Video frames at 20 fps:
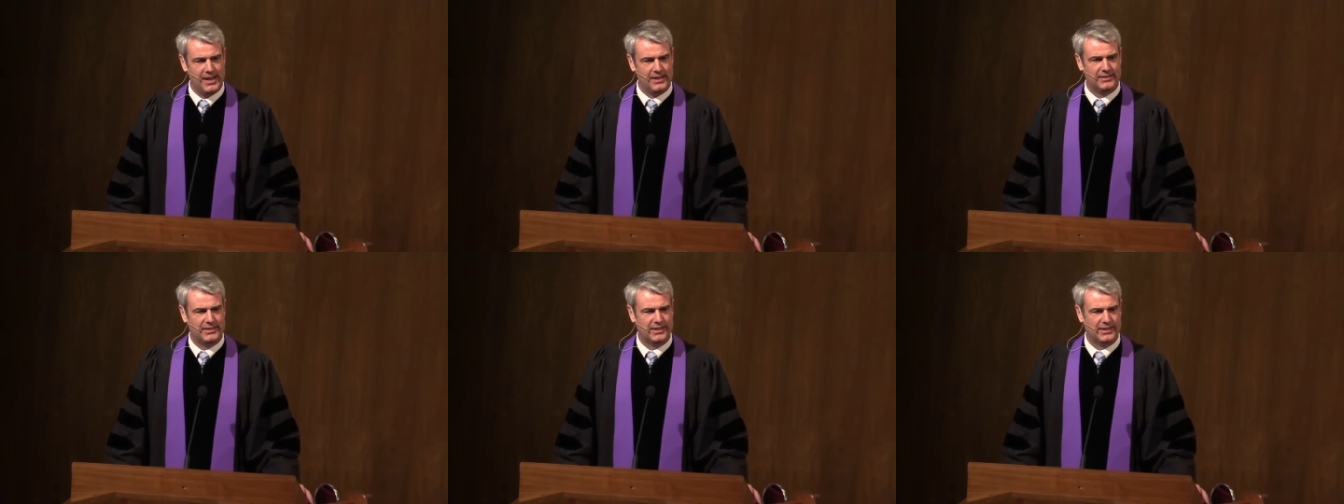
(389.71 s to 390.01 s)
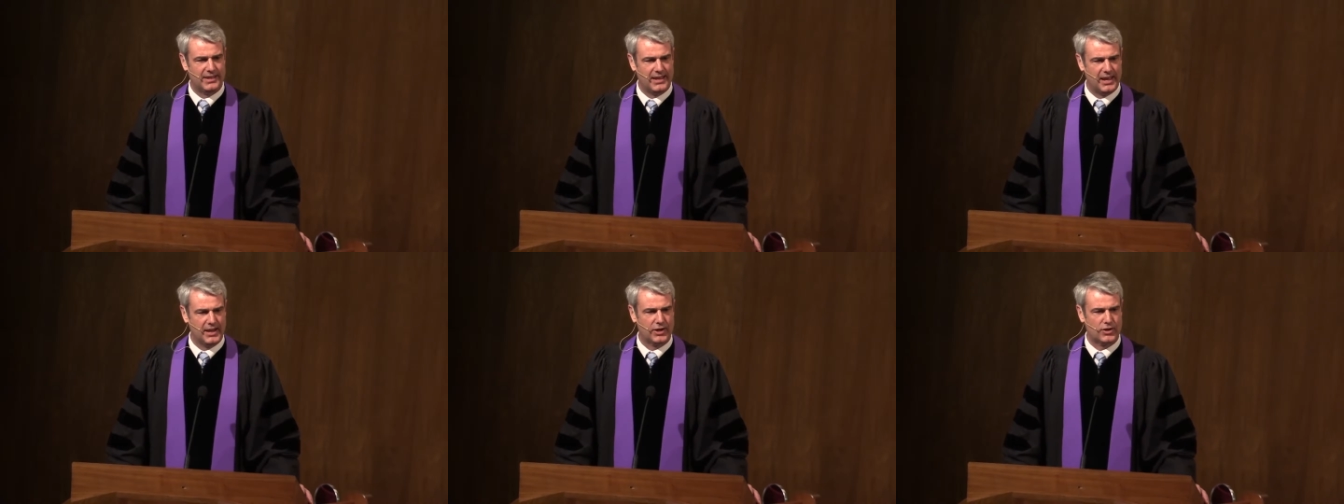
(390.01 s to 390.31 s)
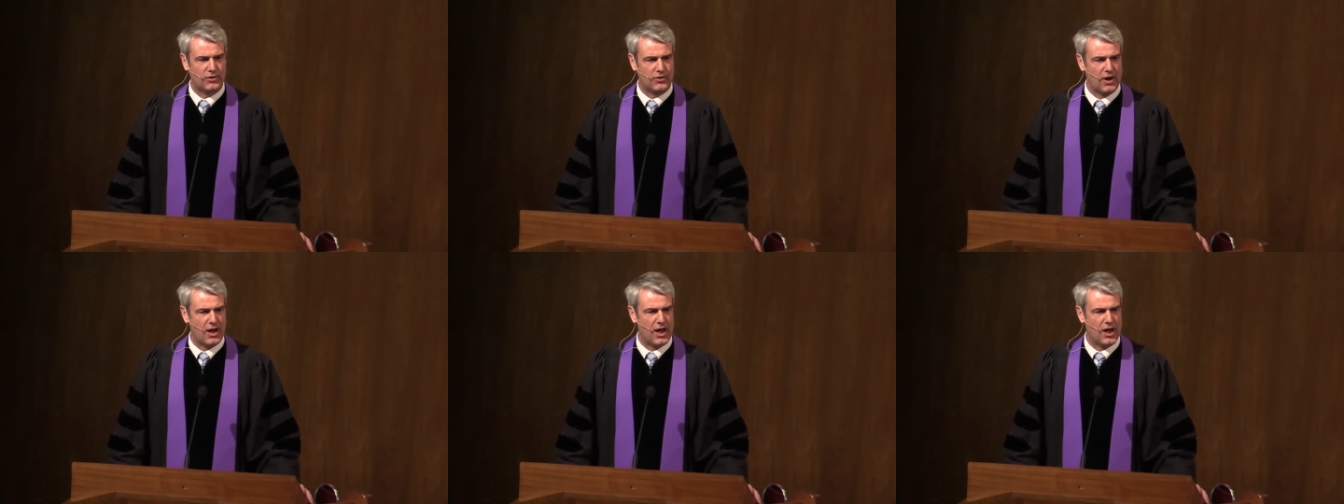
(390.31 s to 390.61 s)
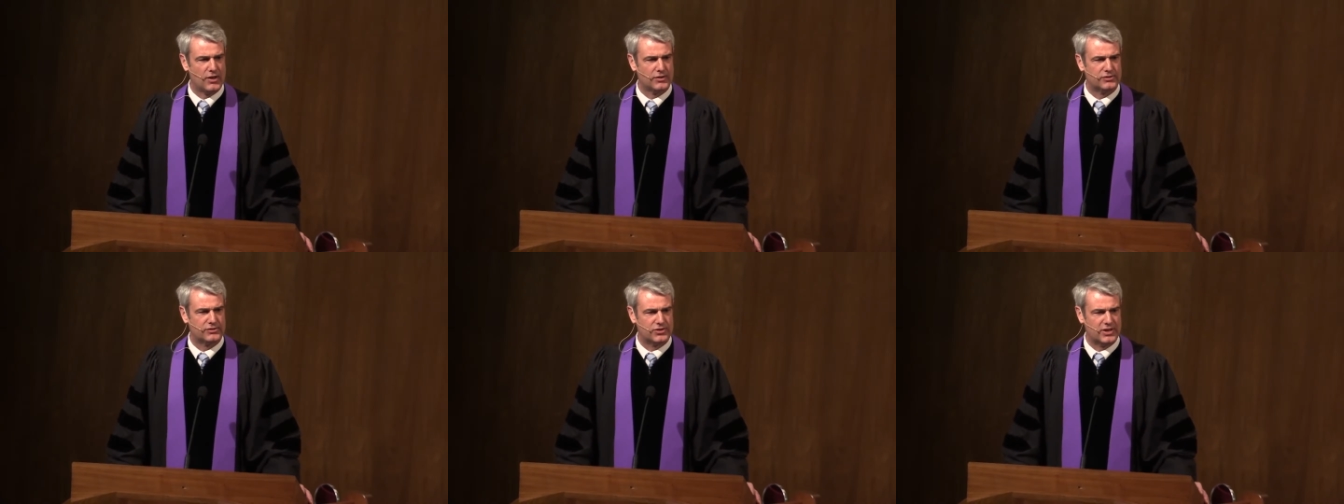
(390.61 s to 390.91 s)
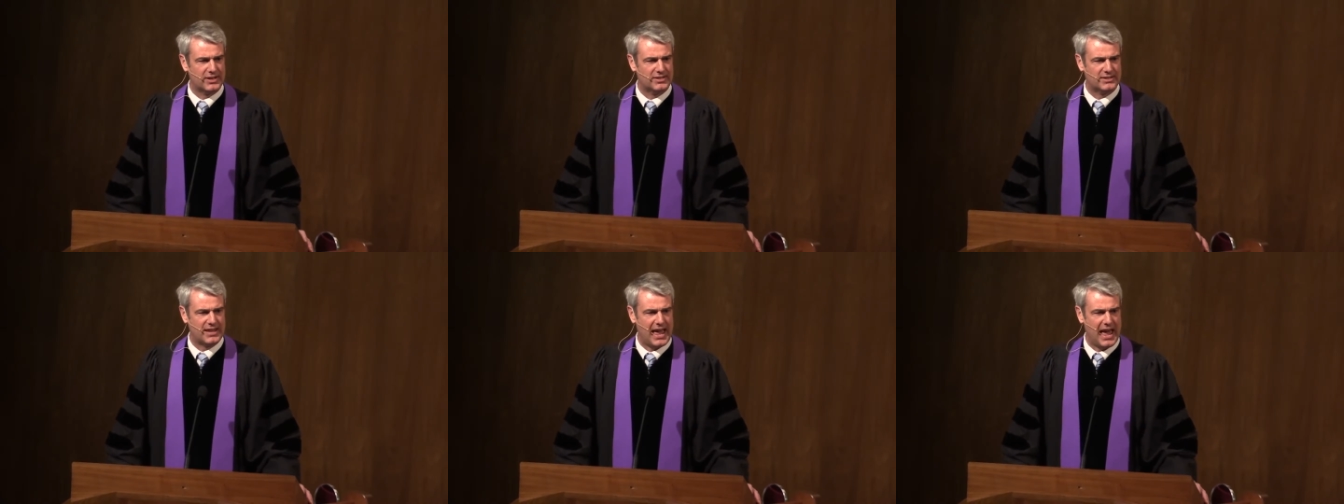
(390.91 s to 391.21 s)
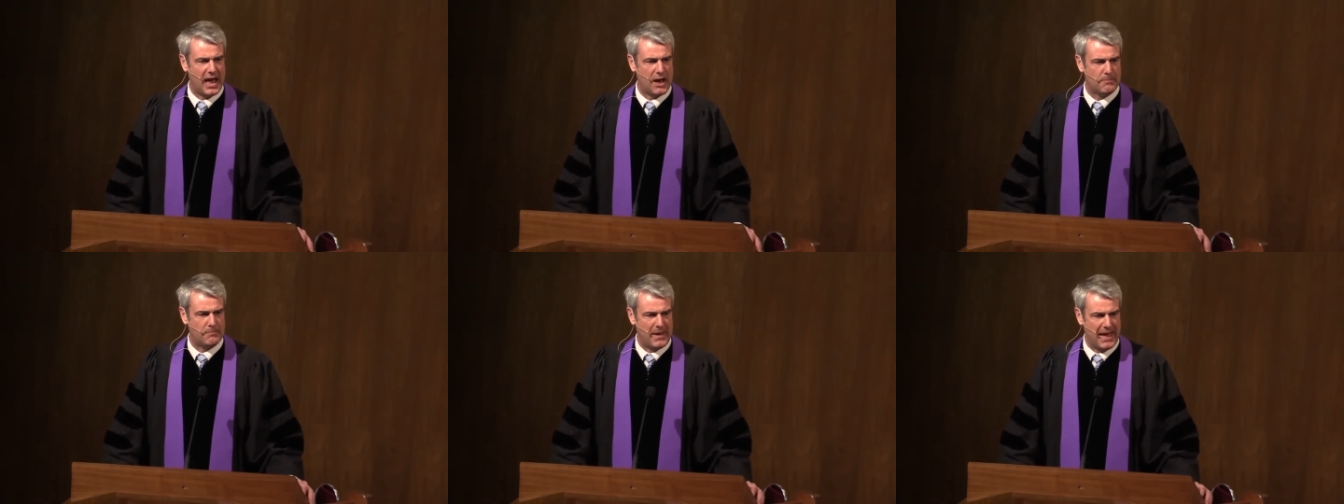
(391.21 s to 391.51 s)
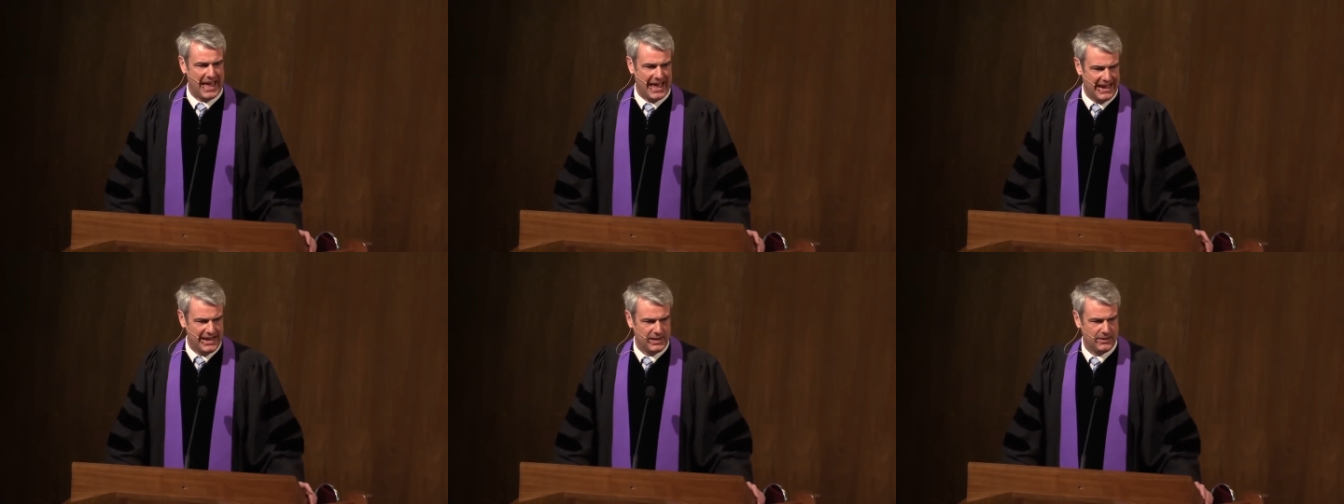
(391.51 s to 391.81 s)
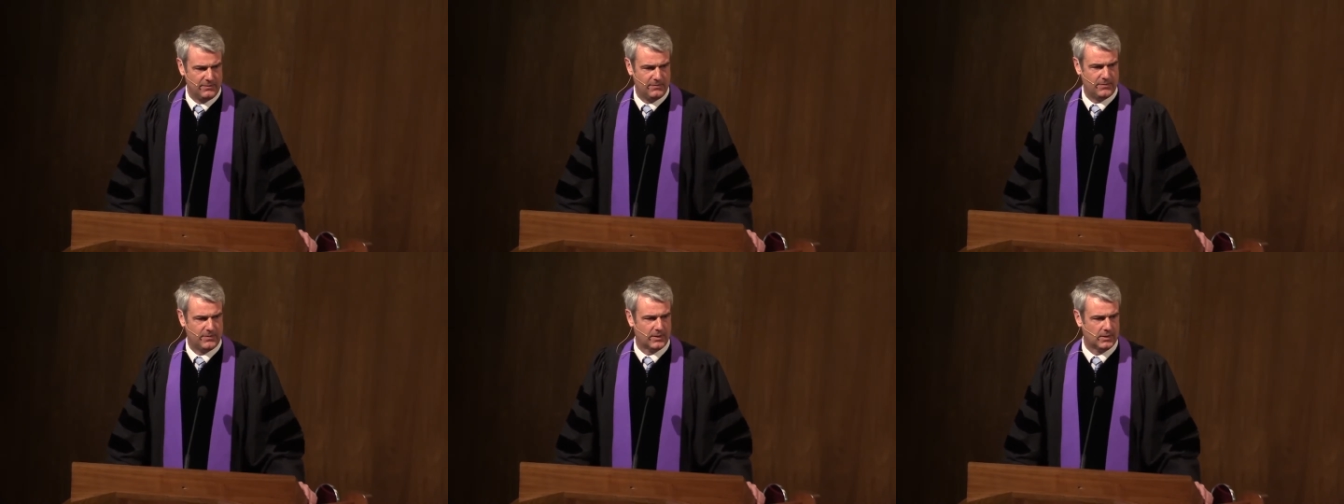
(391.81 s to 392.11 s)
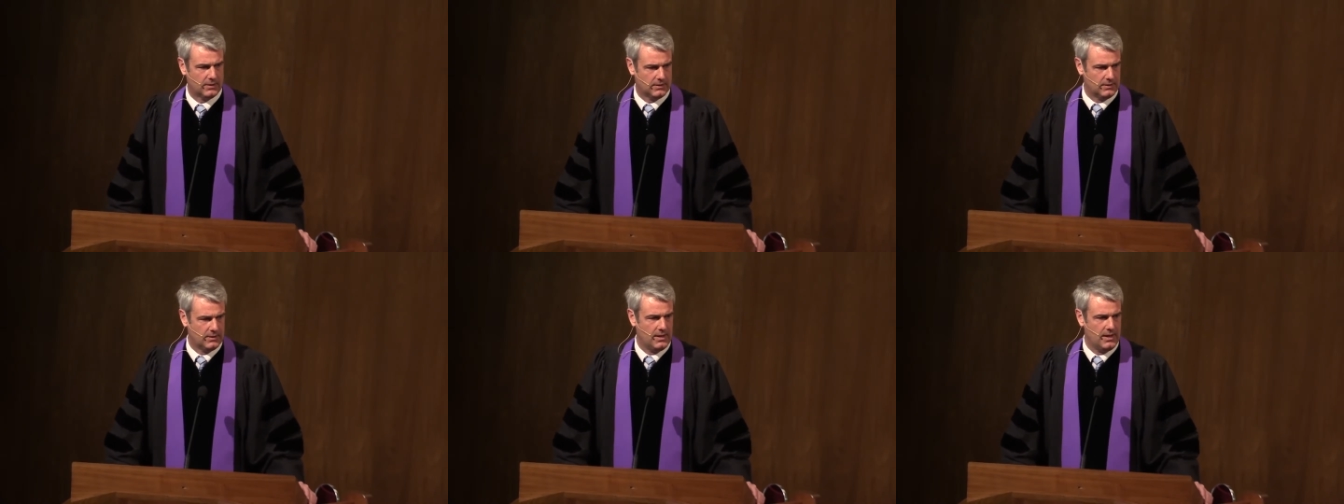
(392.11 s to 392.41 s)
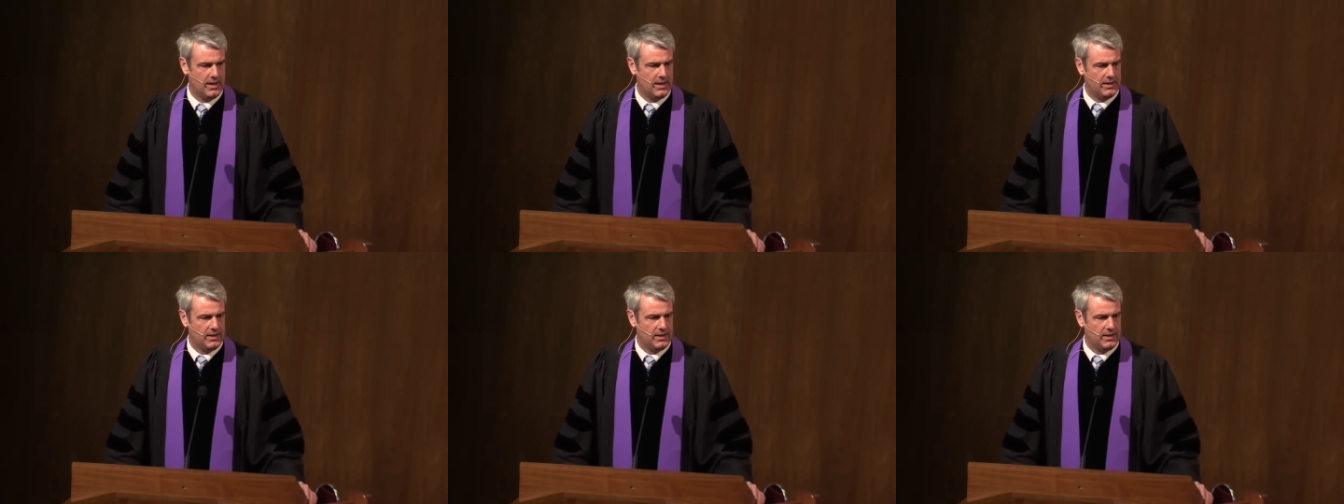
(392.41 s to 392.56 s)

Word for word: to get across just how painful